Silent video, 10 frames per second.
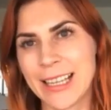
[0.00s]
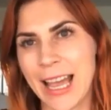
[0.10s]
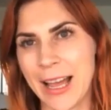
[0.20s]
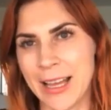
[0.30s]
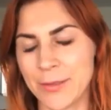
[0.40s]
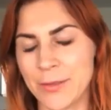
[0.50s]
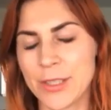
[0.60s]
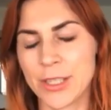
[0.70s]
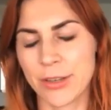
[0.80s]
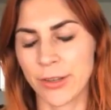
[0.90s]

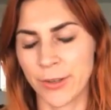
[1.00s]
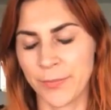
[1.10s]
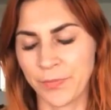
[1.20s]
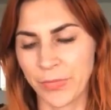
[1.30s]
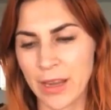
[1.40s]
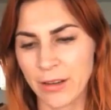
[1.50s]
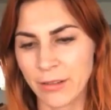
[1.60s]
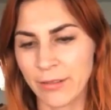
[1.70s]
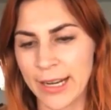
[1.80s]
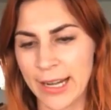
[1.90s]
to
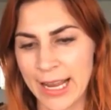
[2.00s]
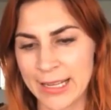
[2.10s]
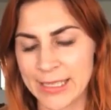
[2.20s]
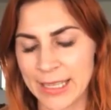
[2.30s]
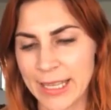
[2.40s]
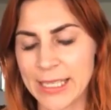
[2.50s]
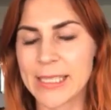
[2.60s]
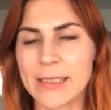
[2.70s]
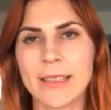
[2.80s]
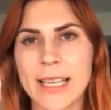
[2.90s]
realize that
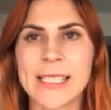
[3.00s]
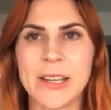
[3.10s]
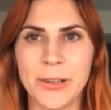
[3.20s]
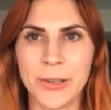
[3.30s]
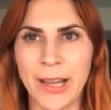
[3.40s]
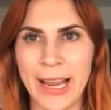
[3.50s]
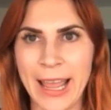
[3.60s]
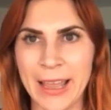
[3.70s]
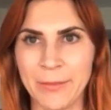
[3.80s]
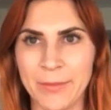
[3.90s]
that's not who I
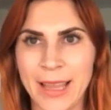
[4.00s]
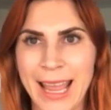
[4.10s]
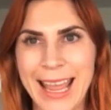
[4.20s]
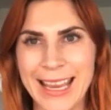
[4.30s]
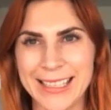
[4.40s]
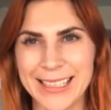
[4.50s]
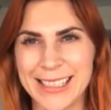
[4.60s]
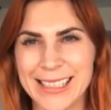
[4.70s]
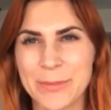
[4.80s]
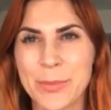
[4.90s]
am, and
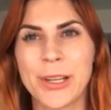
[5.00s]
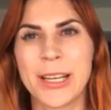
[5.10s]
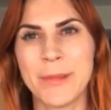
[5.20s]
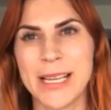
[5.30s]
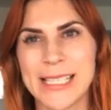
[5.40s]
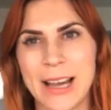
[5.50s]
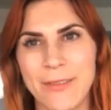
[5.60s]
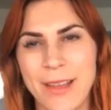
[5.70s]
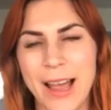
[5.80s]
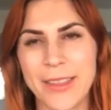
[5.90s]
putting myself
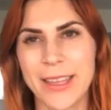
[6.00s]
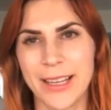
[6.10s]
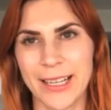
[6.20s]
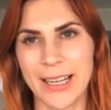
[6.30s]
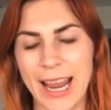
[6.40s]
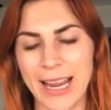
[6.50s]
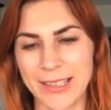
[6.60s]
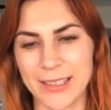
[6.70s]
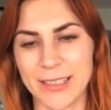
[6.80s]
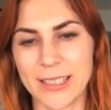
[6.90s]
out there and